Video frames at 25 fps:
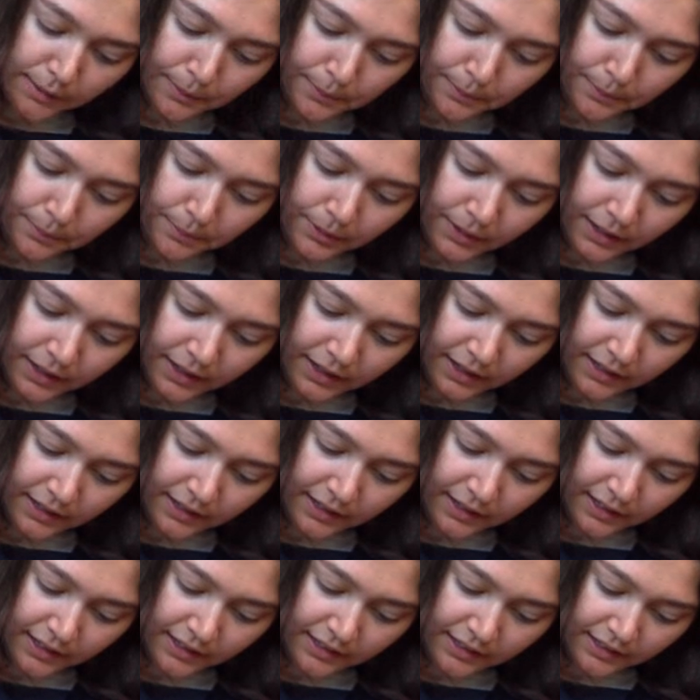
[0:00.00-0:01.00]

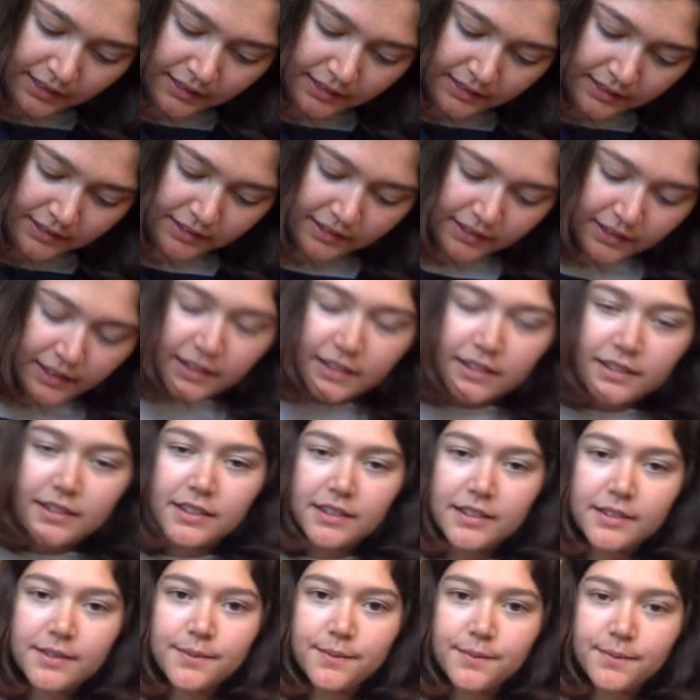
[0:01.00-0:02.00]
by 6.
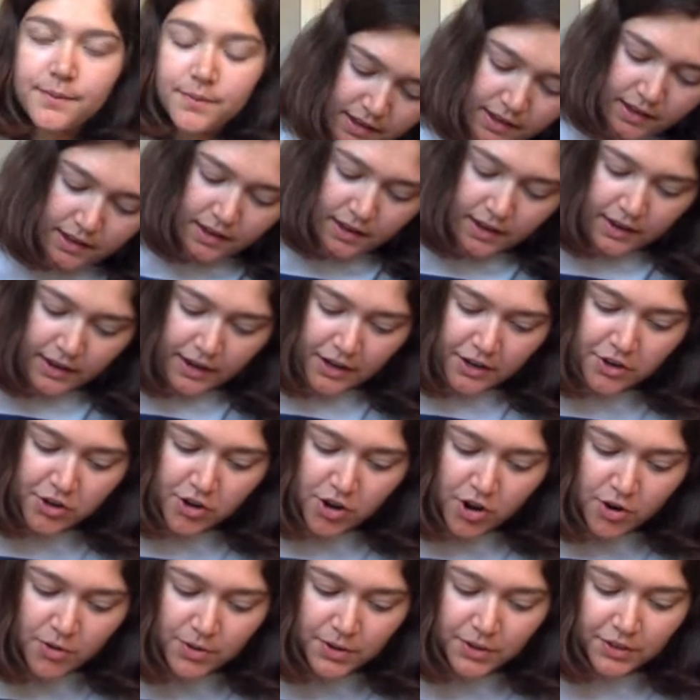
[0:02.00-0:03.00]
And I
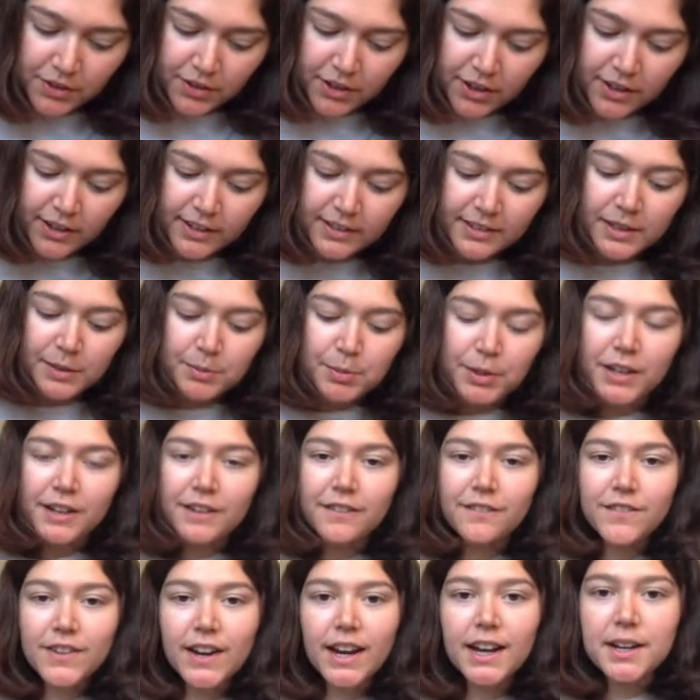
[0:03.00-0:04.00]
know it's currently being
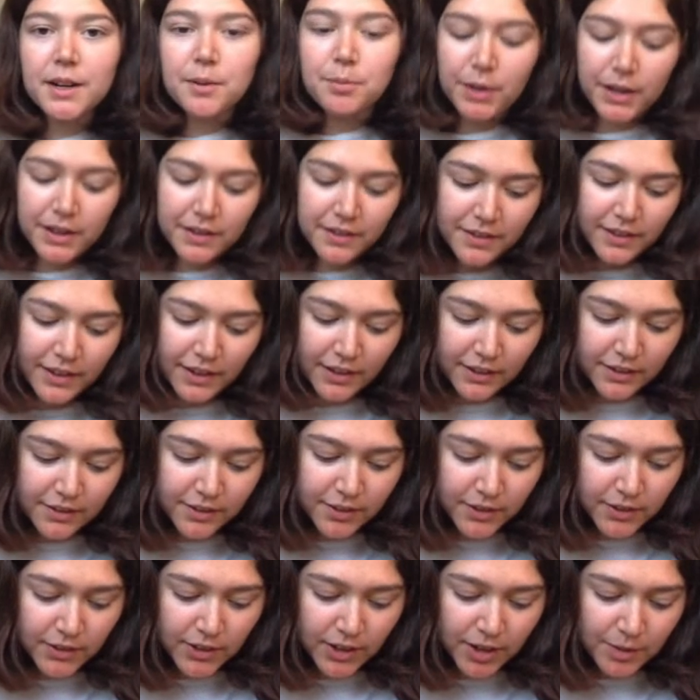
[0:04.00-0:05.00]
divided by 6. So
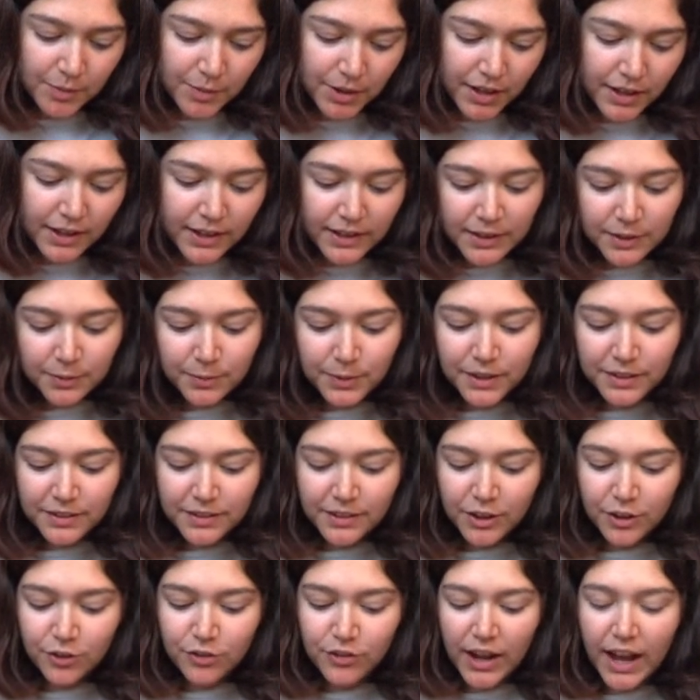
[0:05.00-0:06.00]
now I'm going to ask
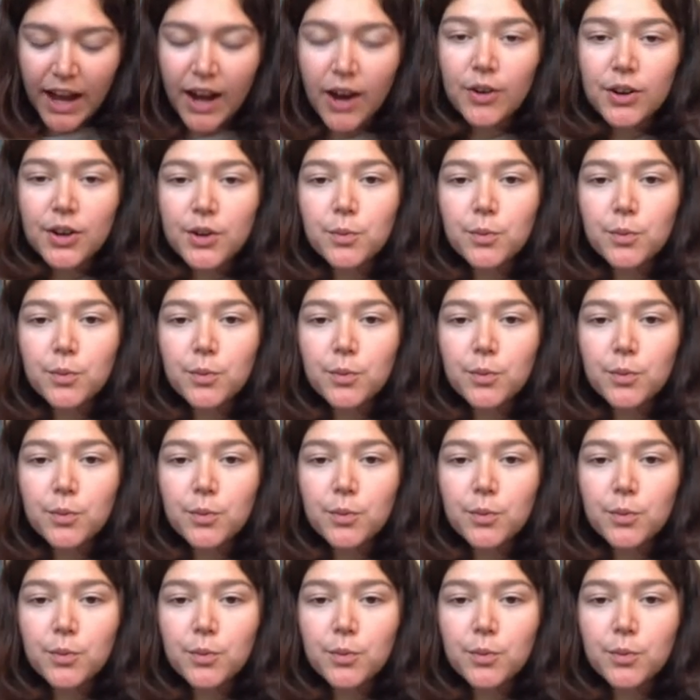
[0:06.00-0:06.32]
myself, how can